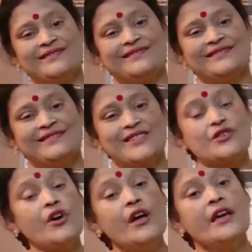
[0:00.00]
So
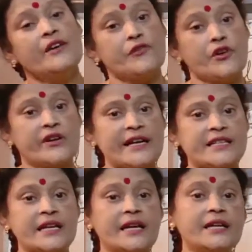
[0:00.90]
if you are writing
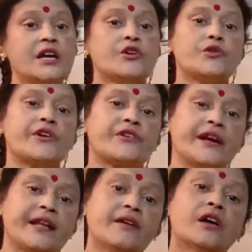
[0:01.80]
it, you are ready
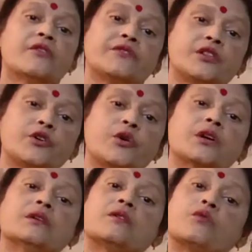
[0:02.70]
with your
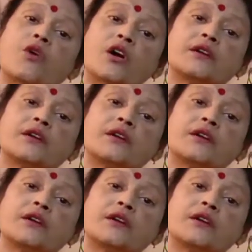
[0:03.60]
what?